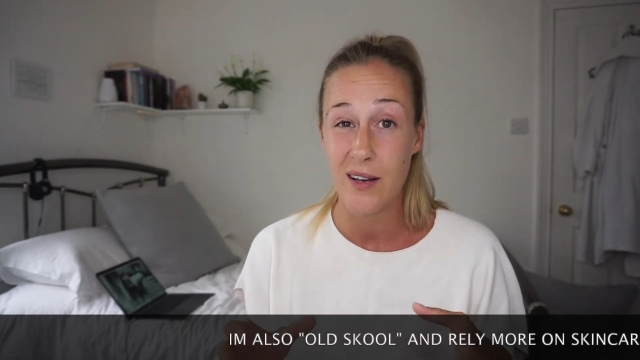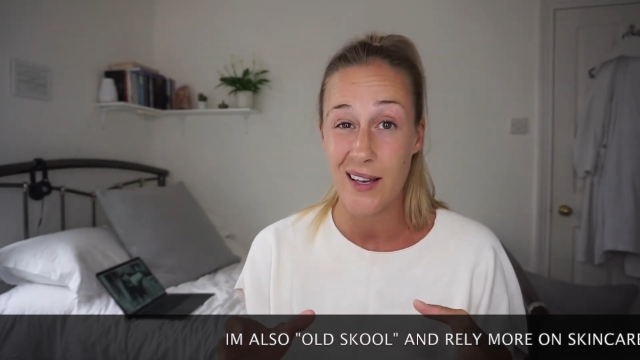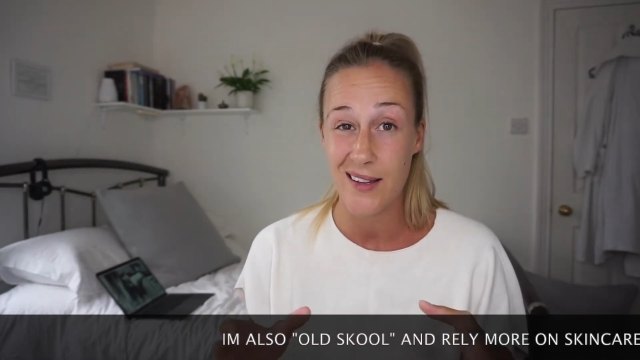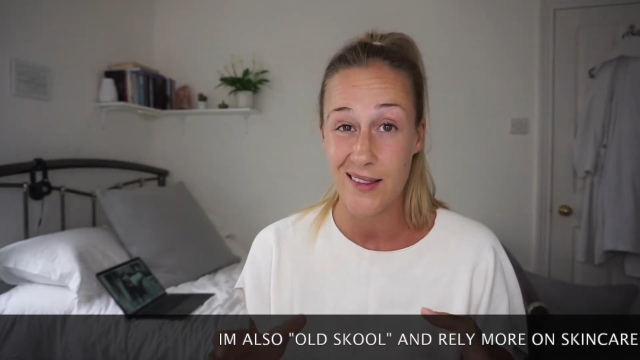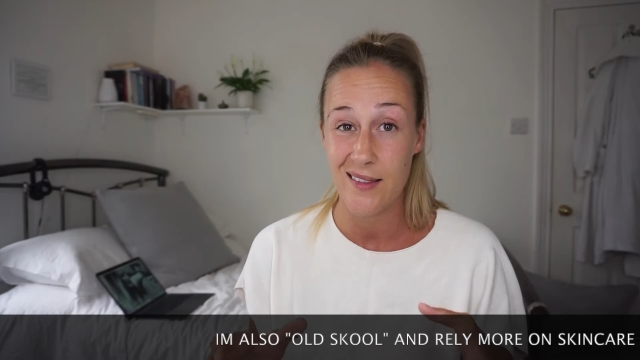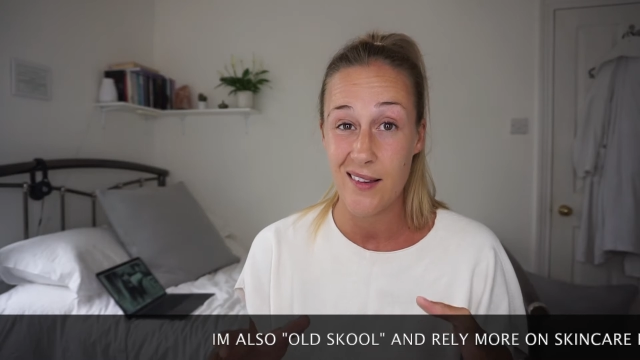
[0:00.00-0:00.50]

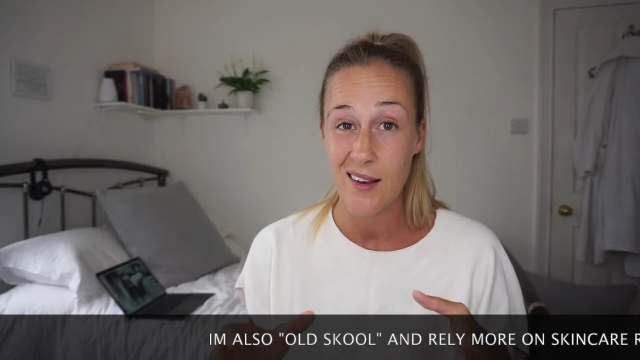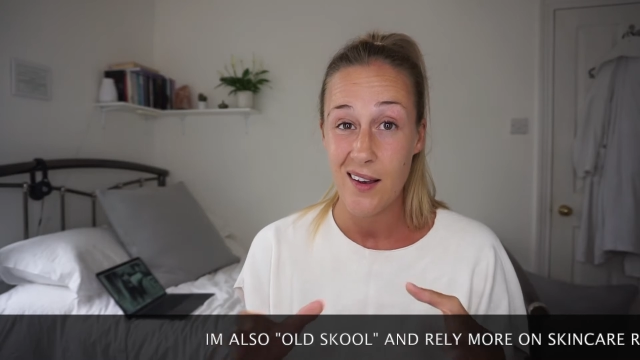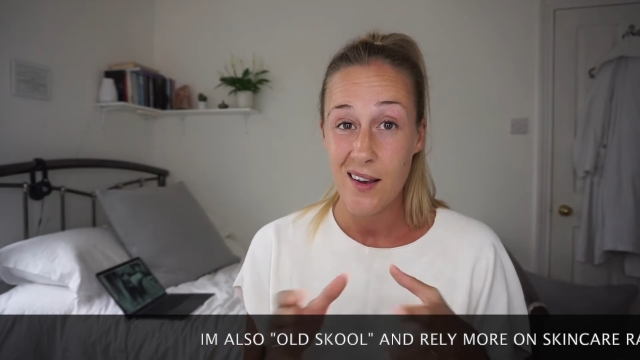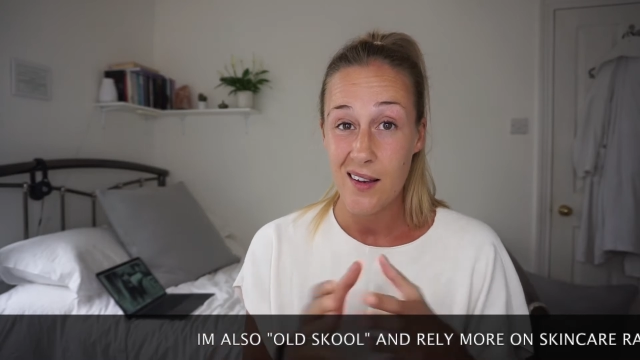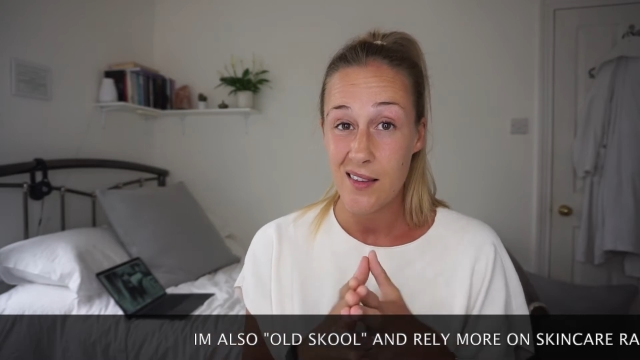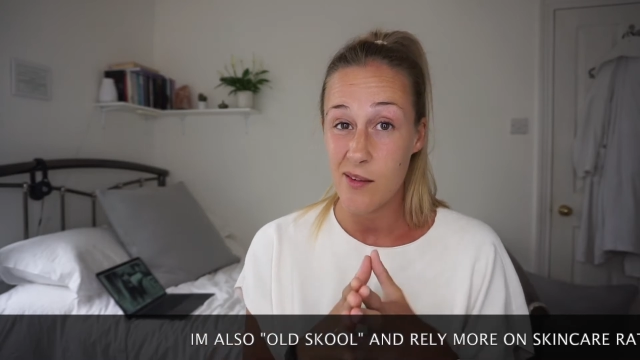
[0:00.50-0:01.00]
in
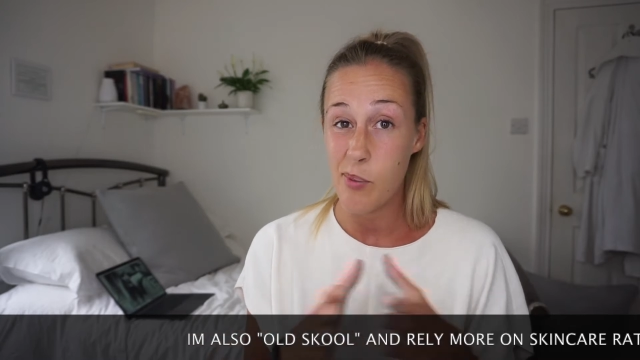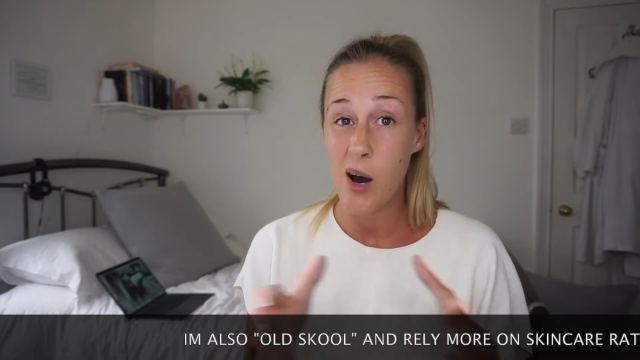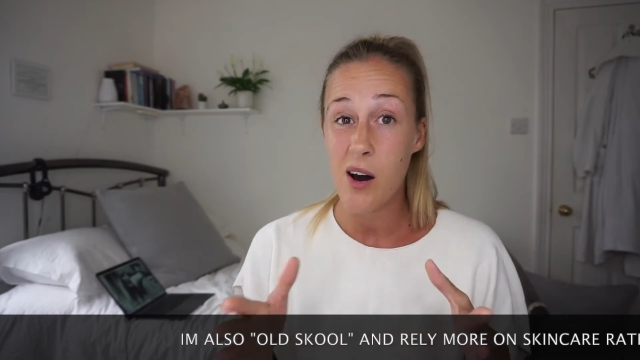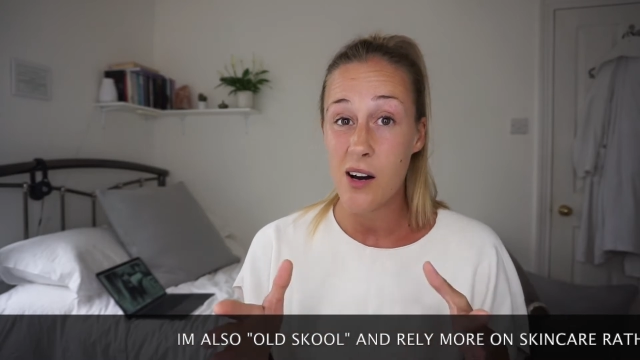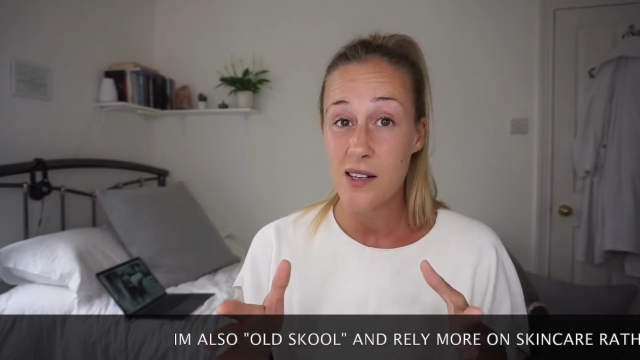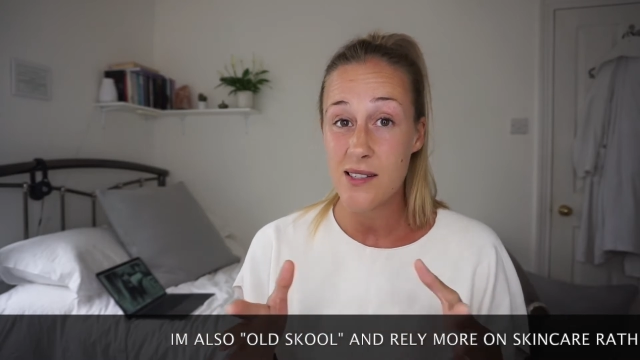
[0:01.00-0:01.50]
the
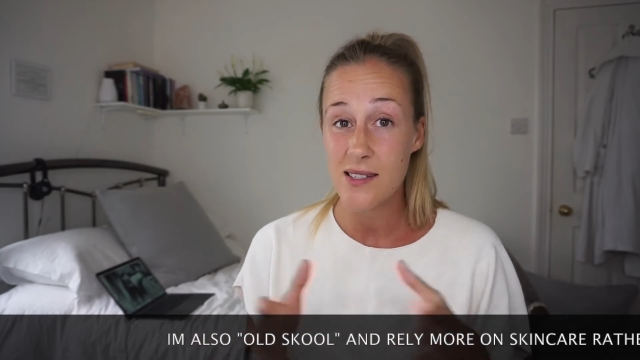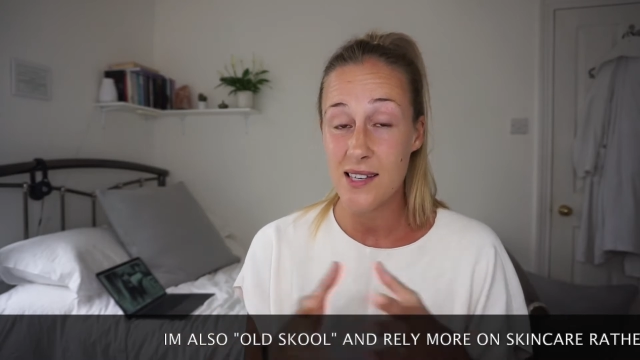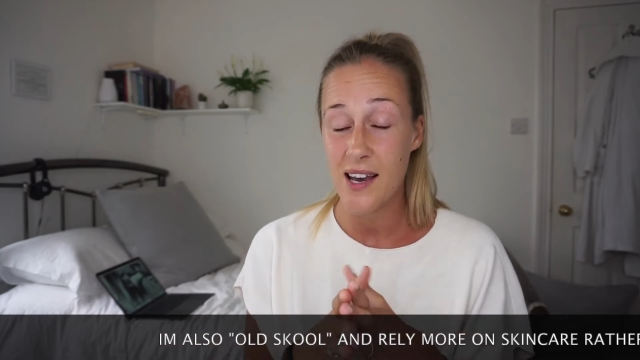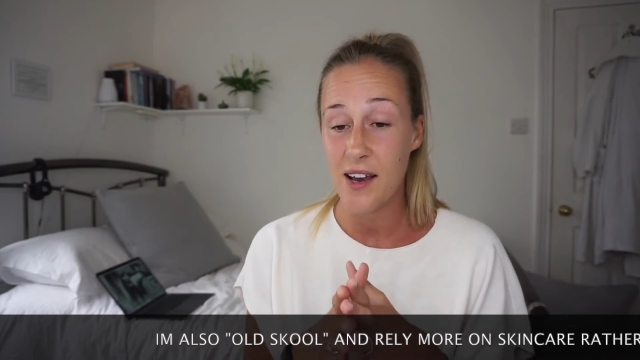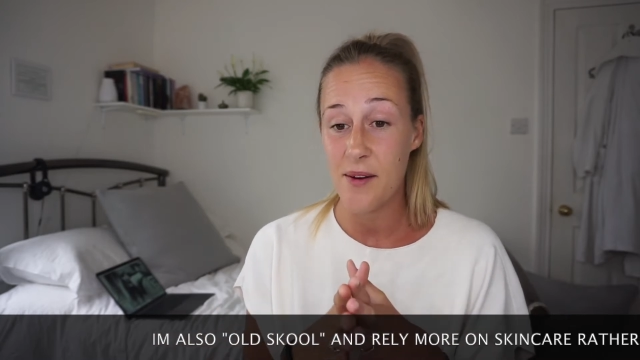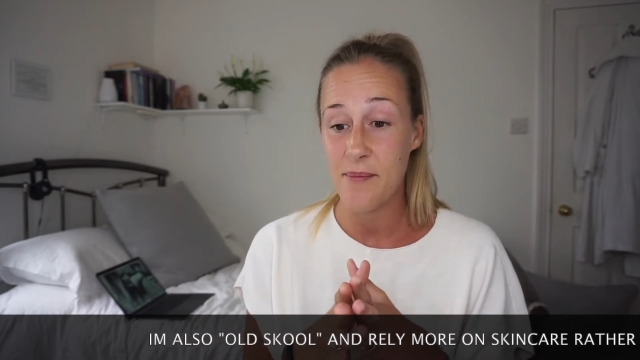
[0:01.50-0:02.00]
past,
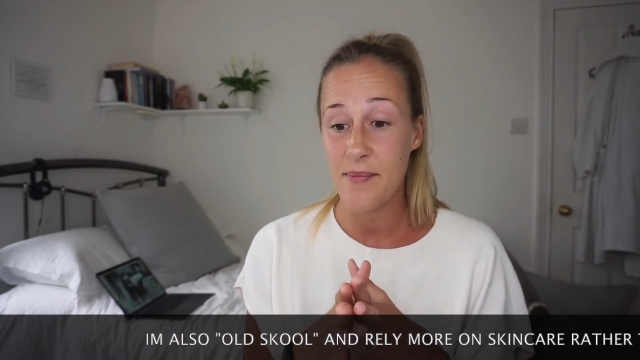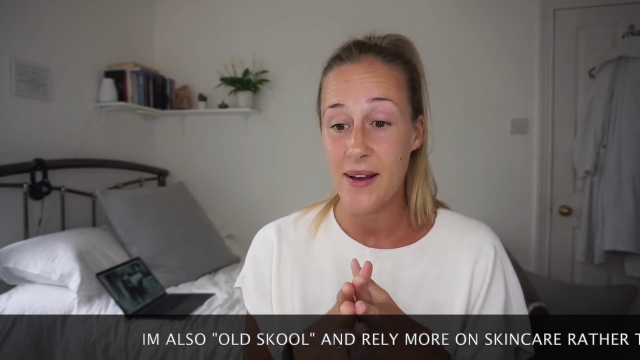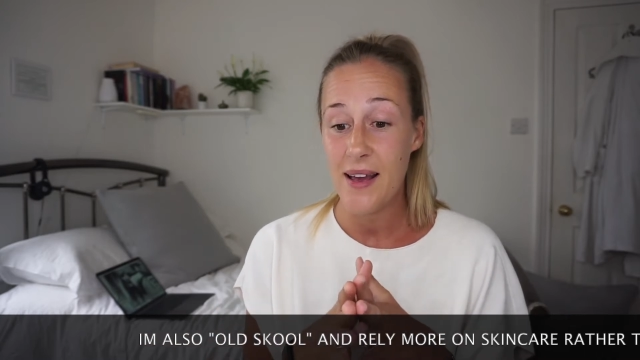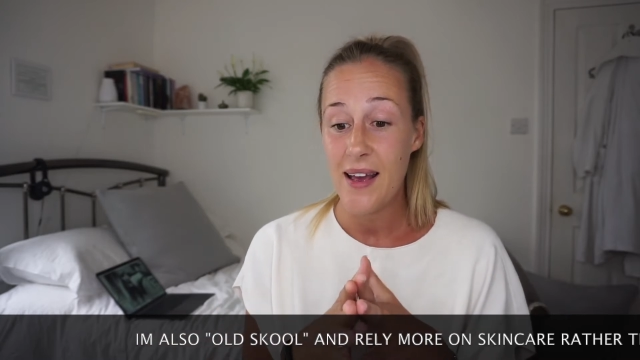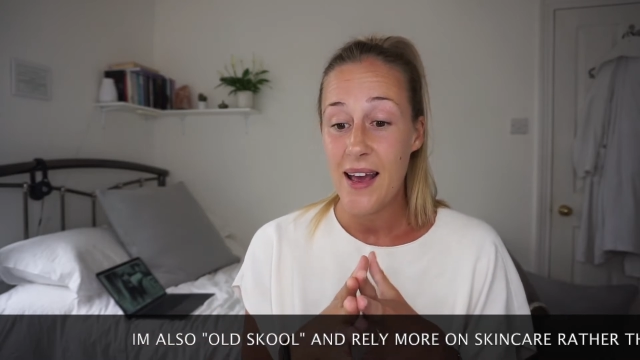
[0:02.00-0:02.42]
and